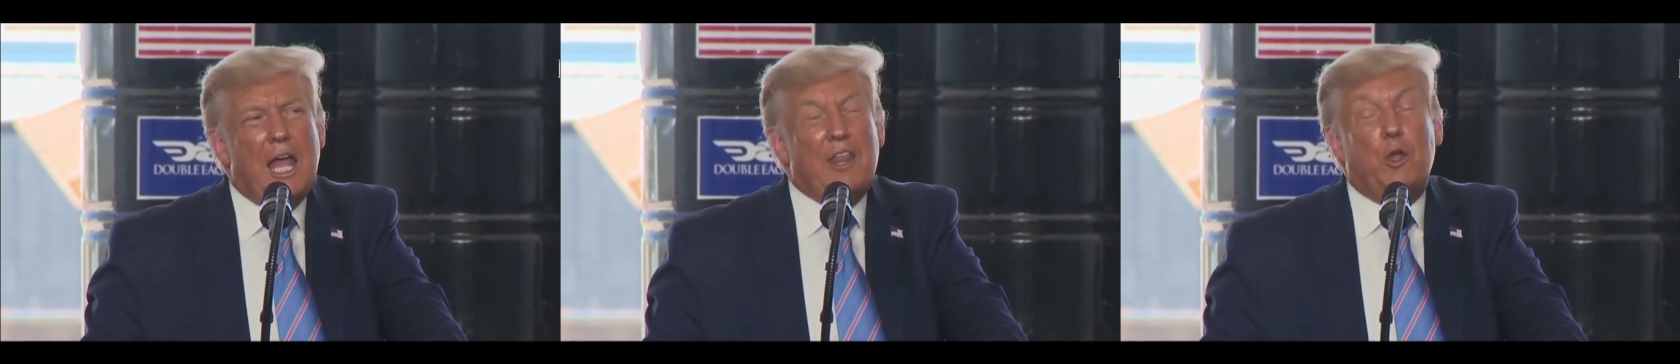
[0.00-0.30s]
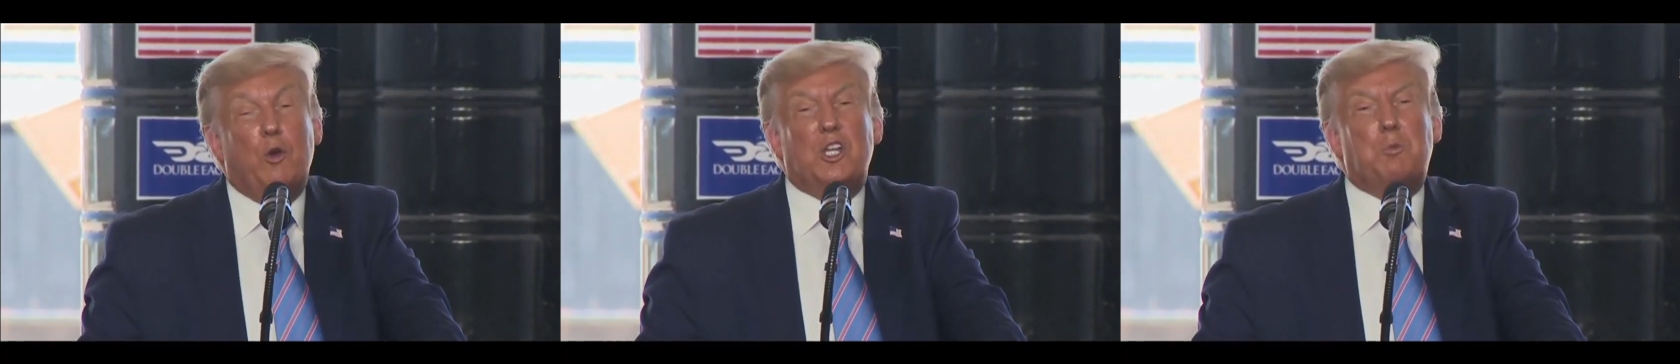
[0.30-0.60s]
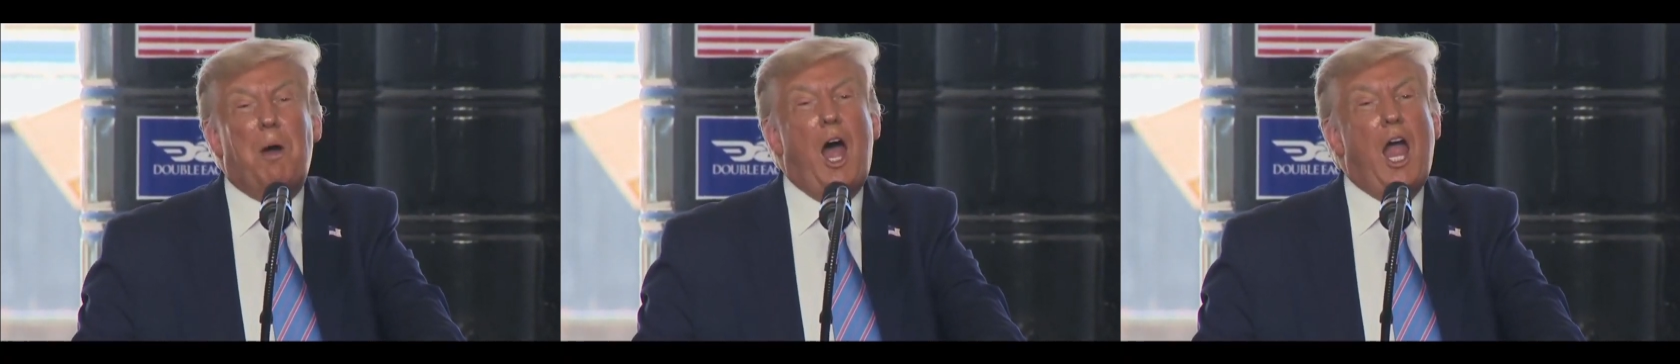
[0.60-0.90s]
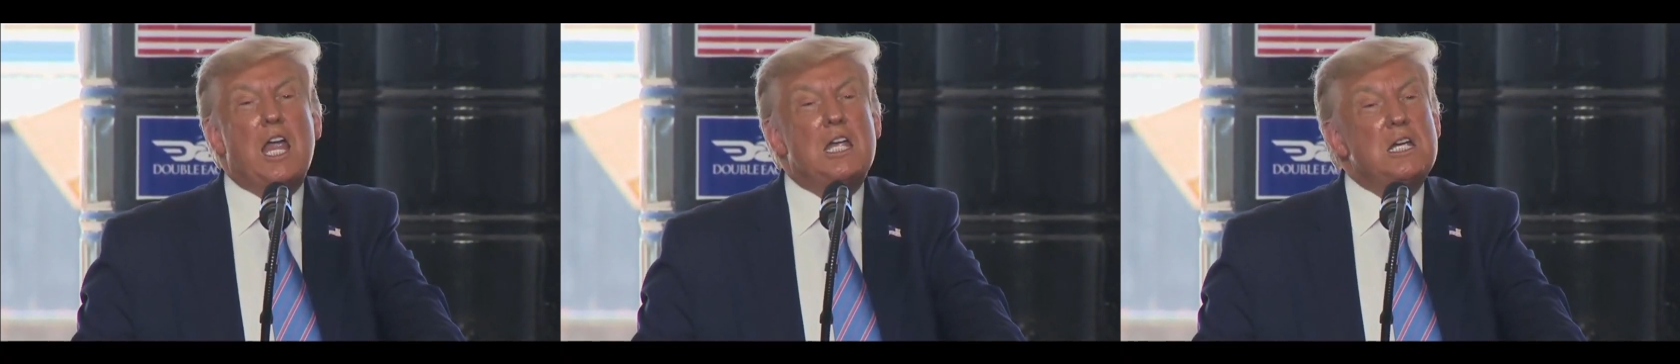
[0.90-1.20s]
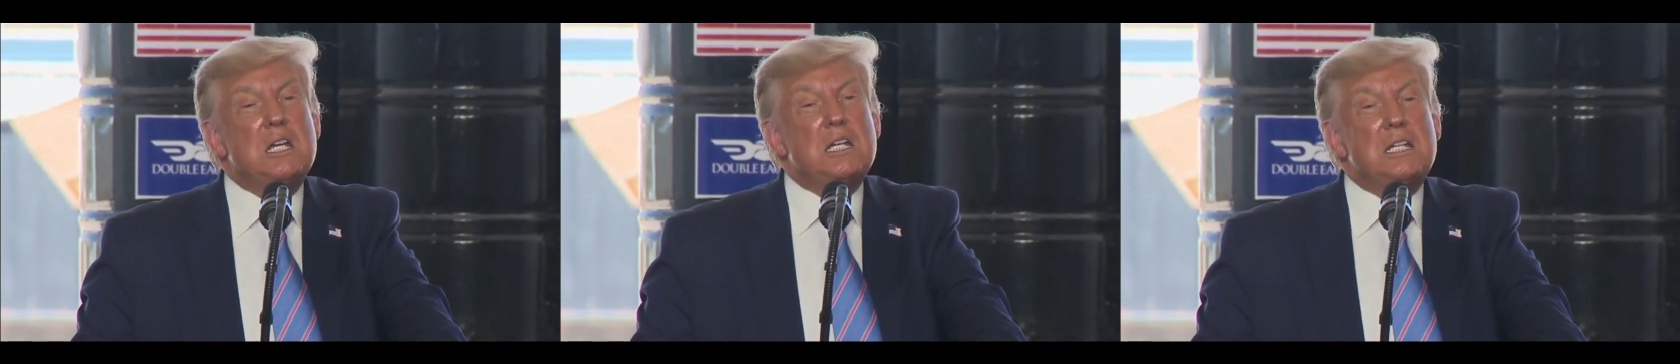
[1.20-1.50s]
and there is by
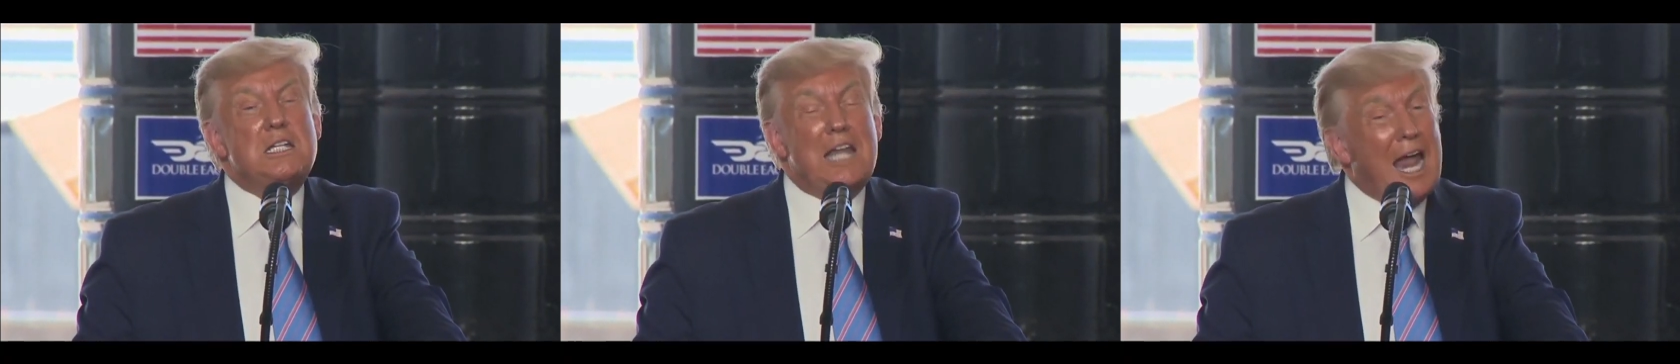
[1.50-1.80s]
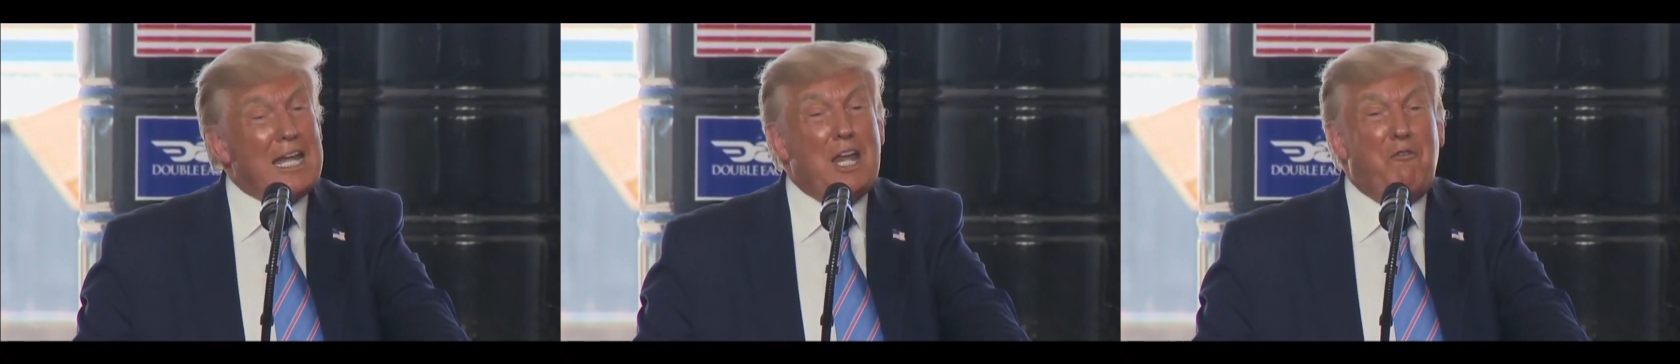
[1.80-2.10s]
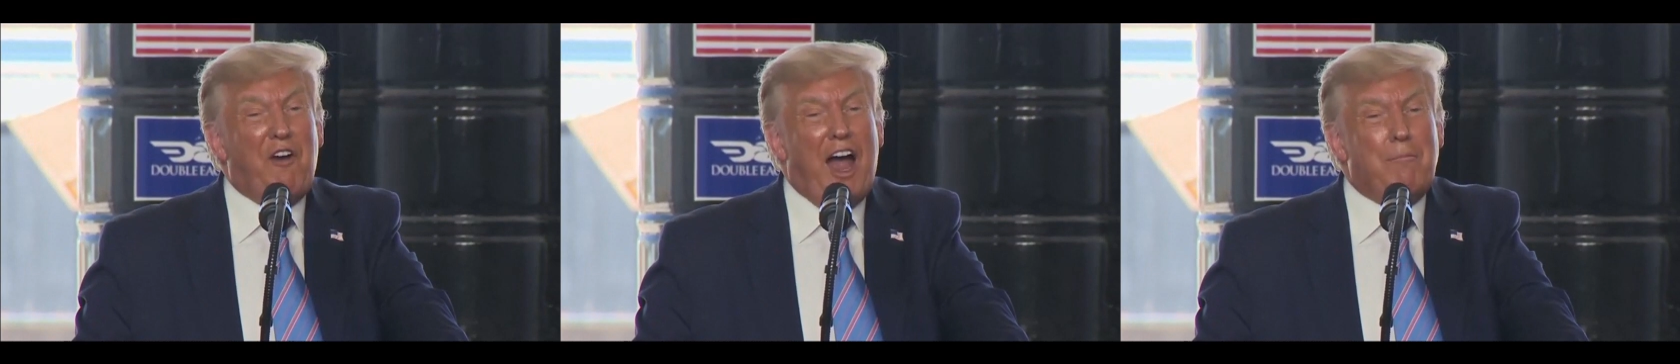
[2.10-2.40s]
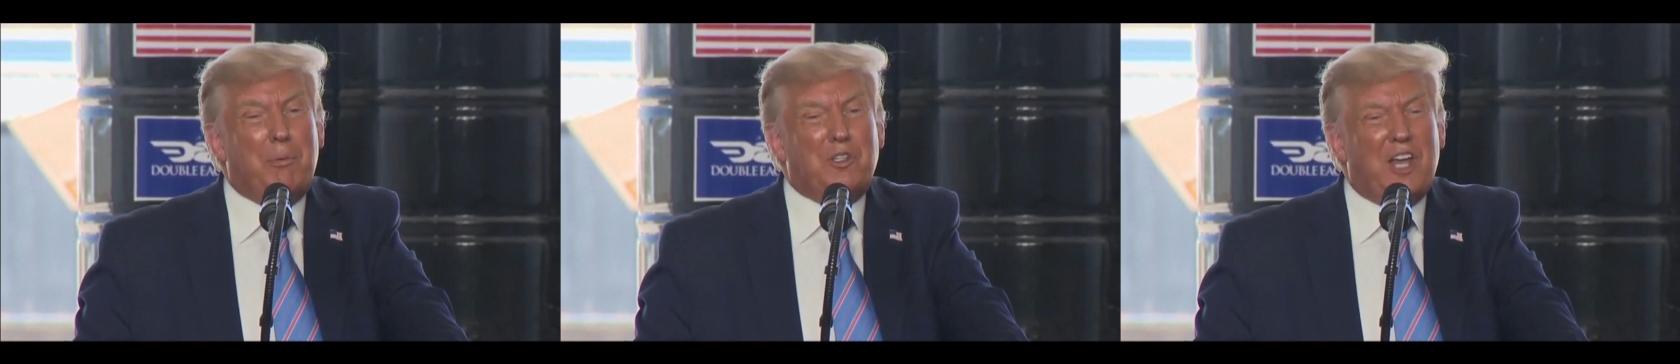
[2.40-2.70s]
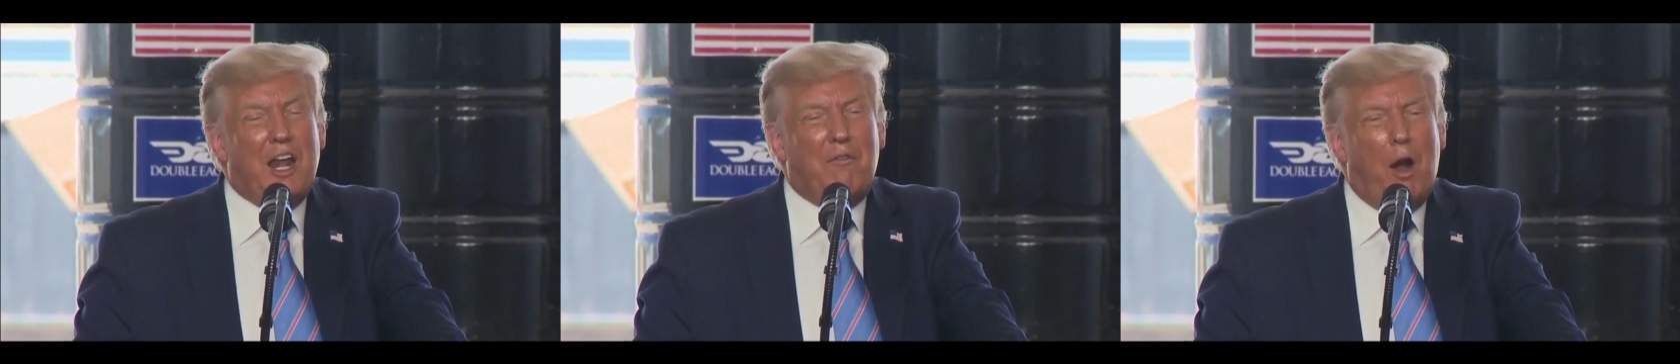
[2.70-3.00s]

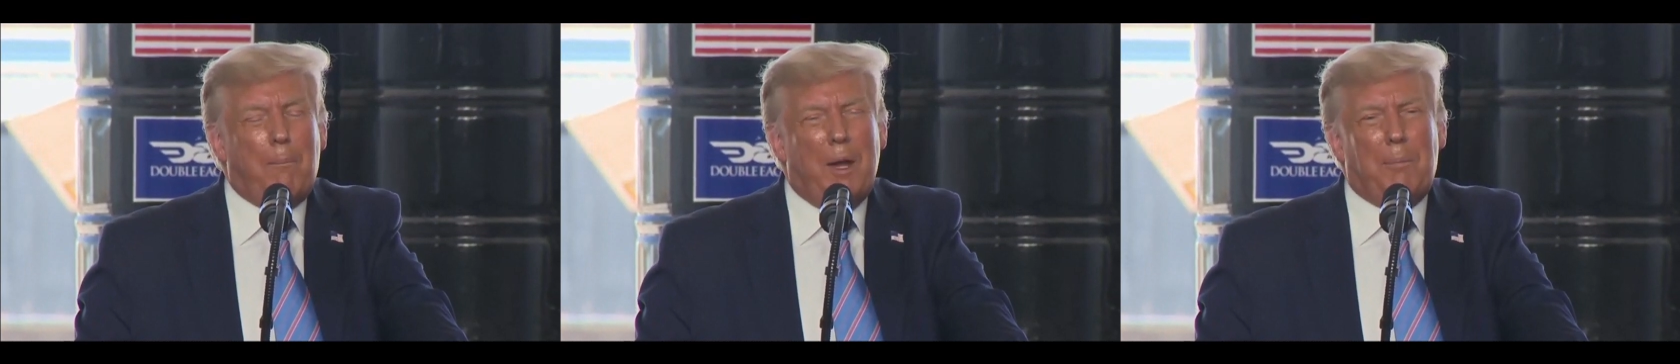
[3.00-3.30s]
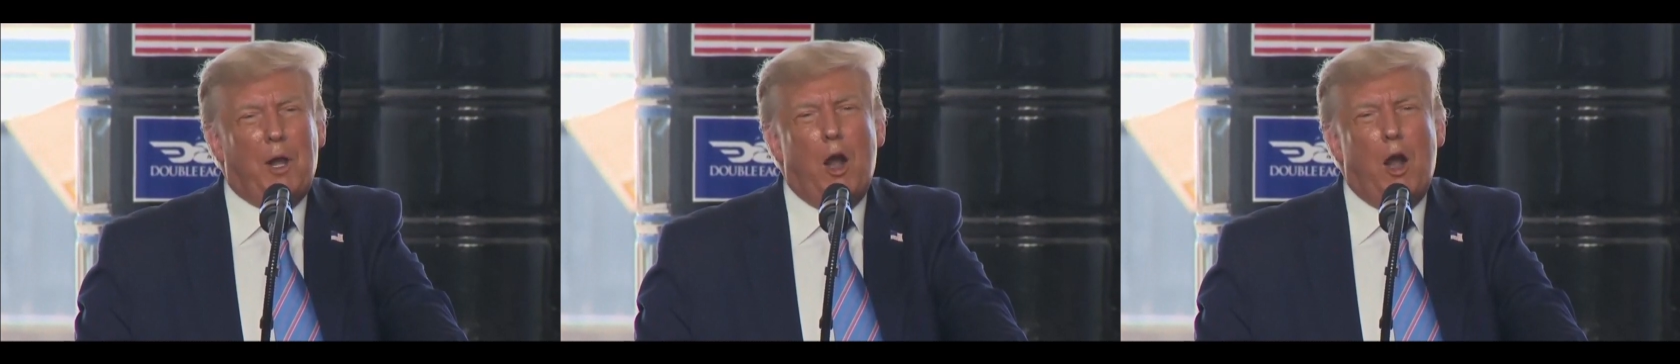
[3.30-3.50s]
95% of our people.